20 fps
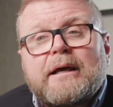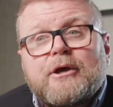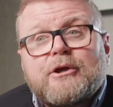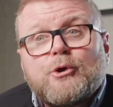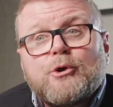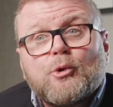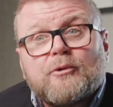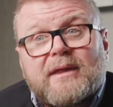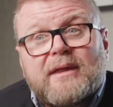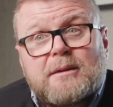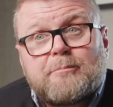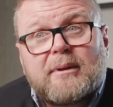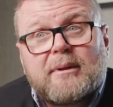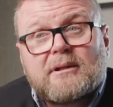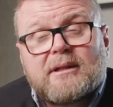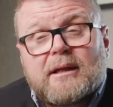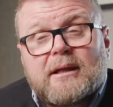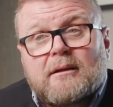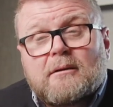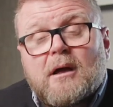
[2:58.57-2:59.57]
you'll need
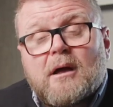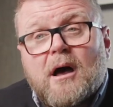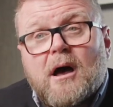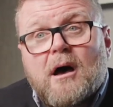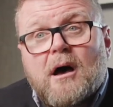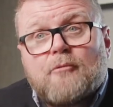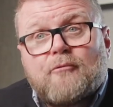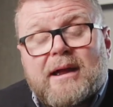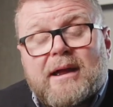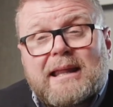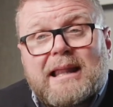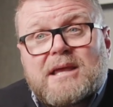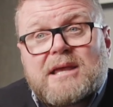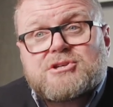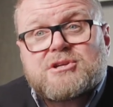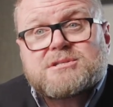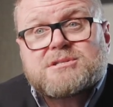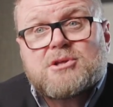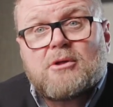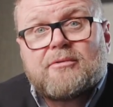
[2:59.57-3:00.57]
building
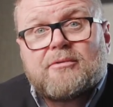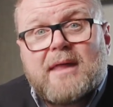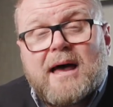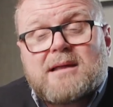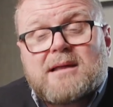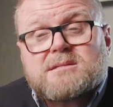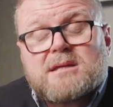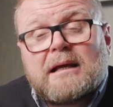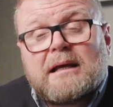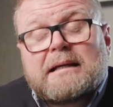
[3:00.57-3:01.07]
regulations on that.